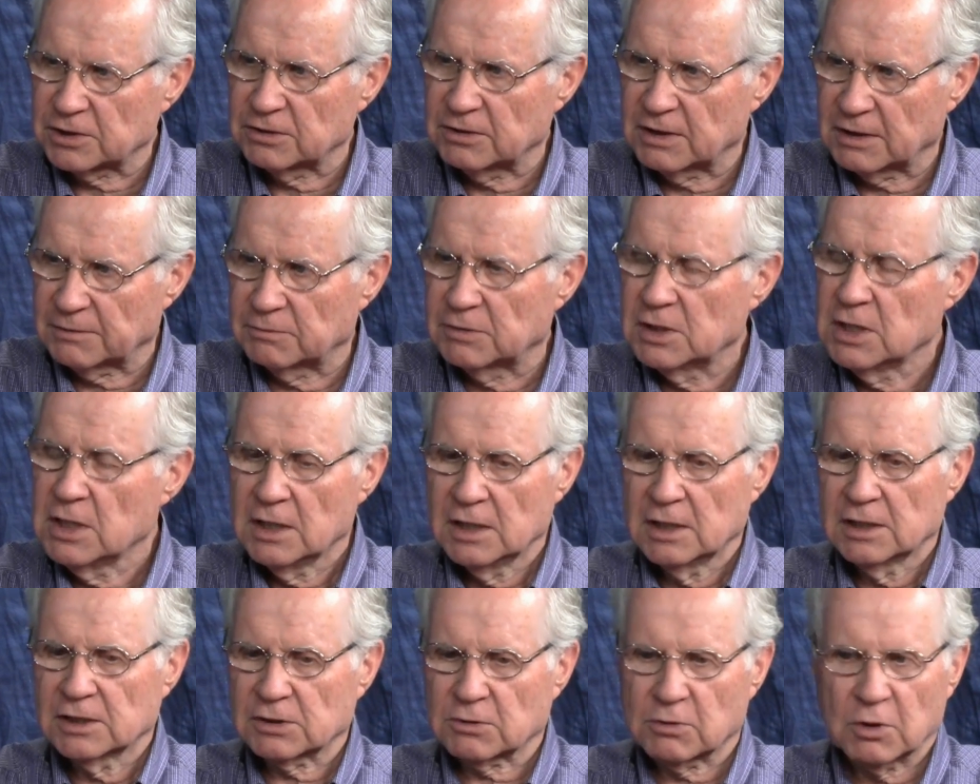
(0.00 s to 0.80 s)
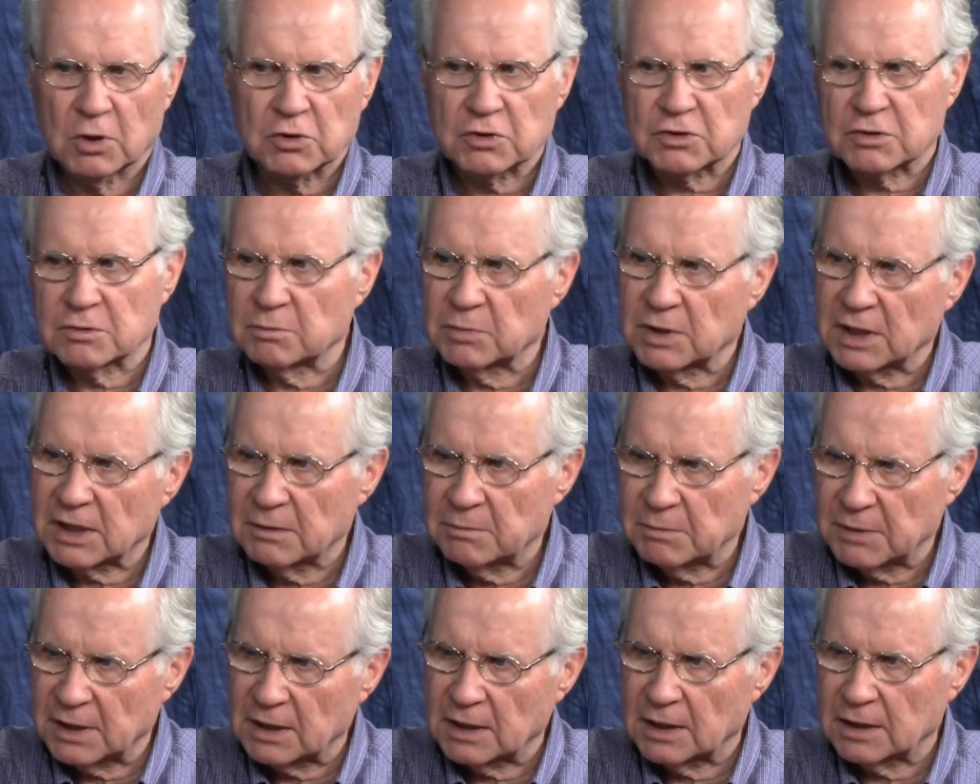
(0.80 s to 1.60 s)
You have quotes from
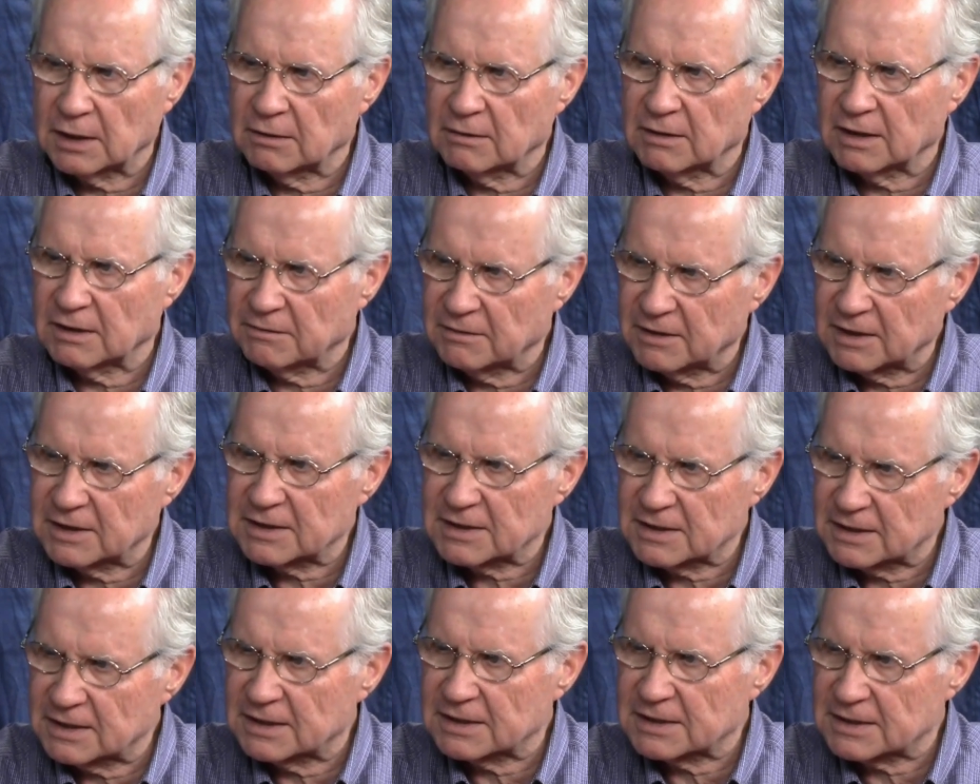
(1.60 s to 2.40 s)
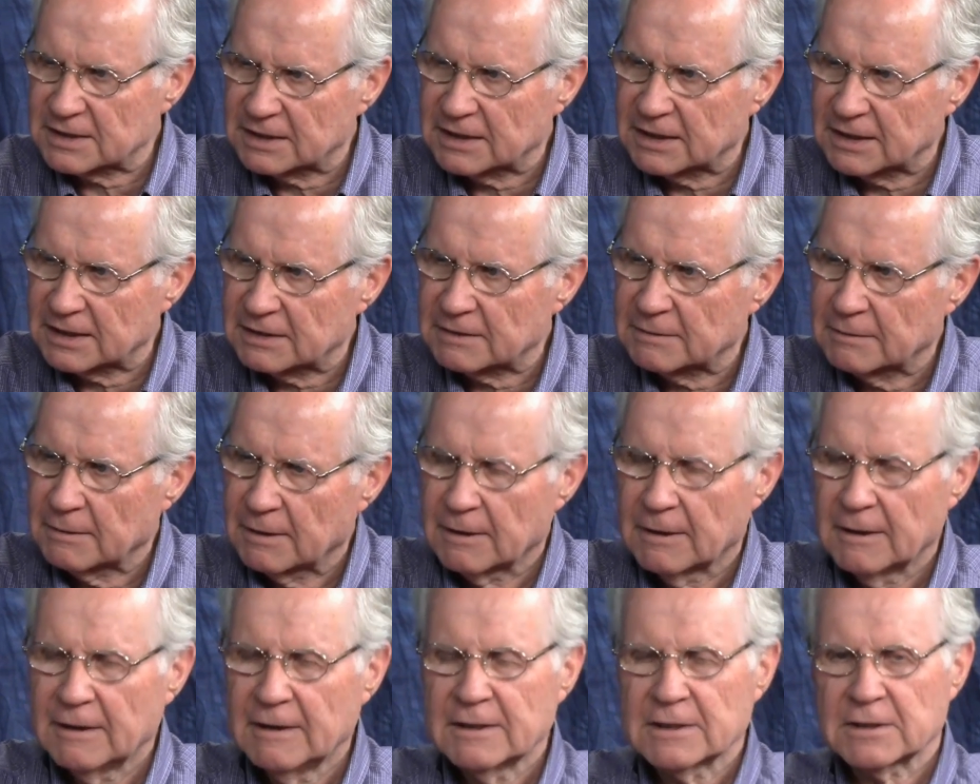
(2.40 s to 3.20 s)
Brigham Young, you have this and this and that.
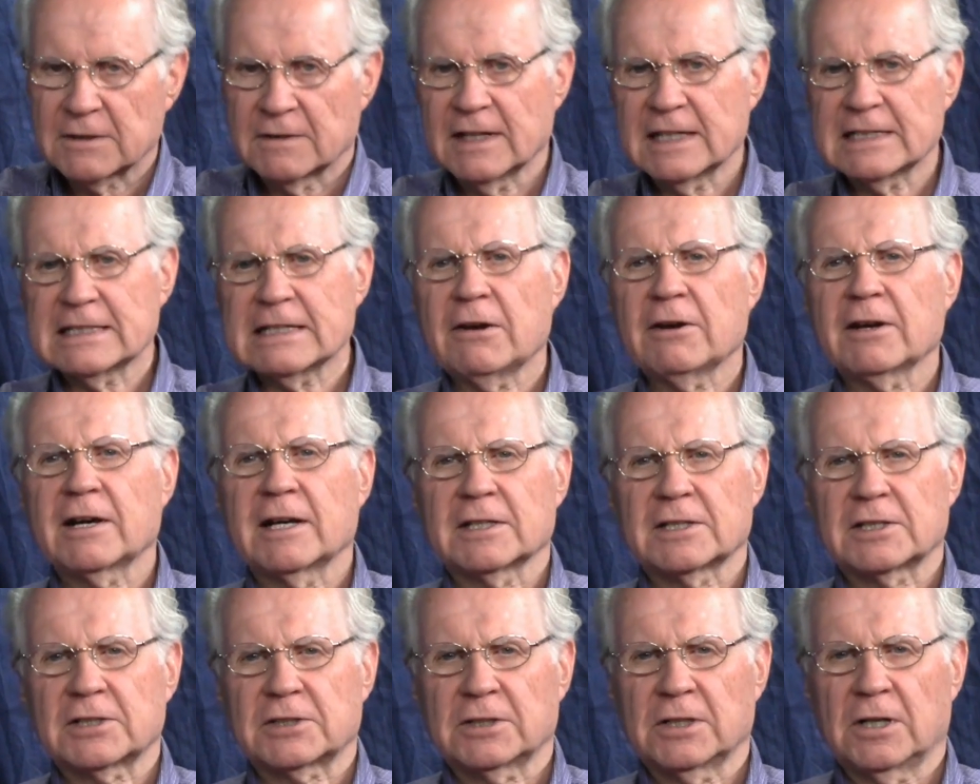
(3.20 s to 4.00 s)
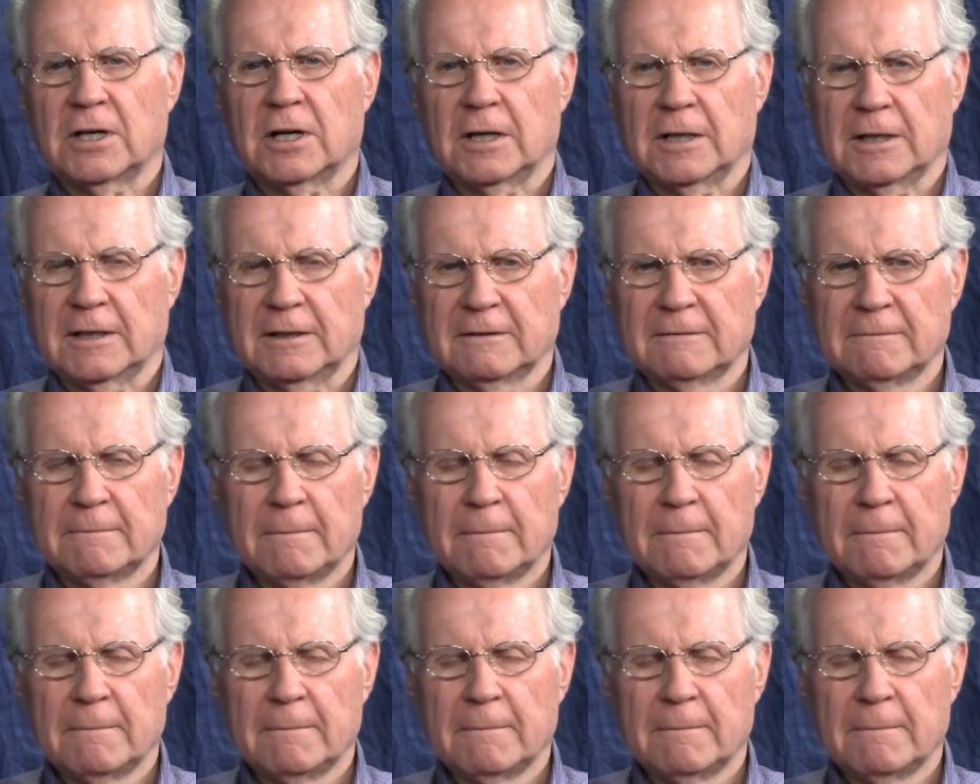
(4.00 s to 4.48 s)
So that's how I got started.